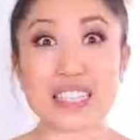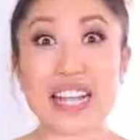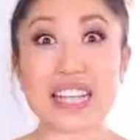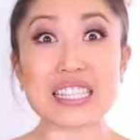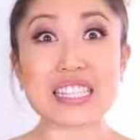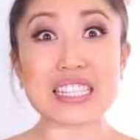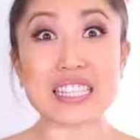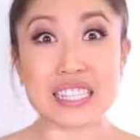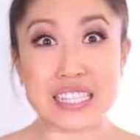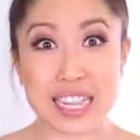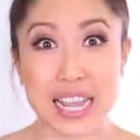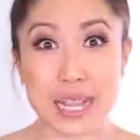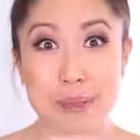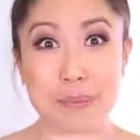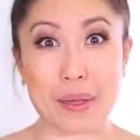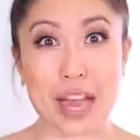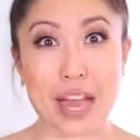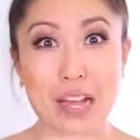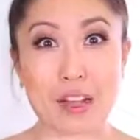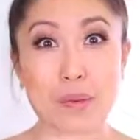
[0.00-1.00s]
Next, the tech
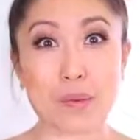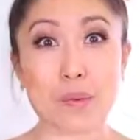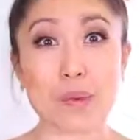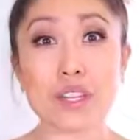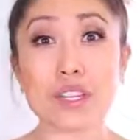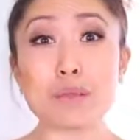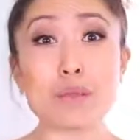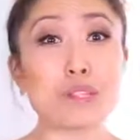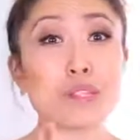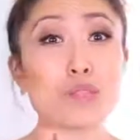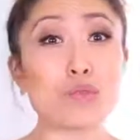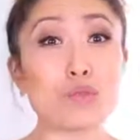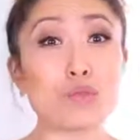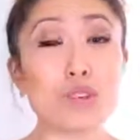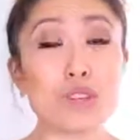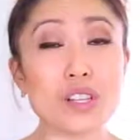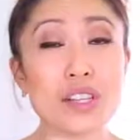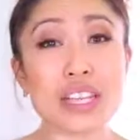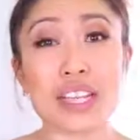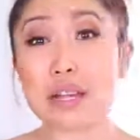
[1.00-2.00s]
pack, one of the most
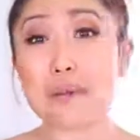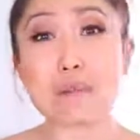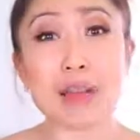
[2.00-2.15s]
grueling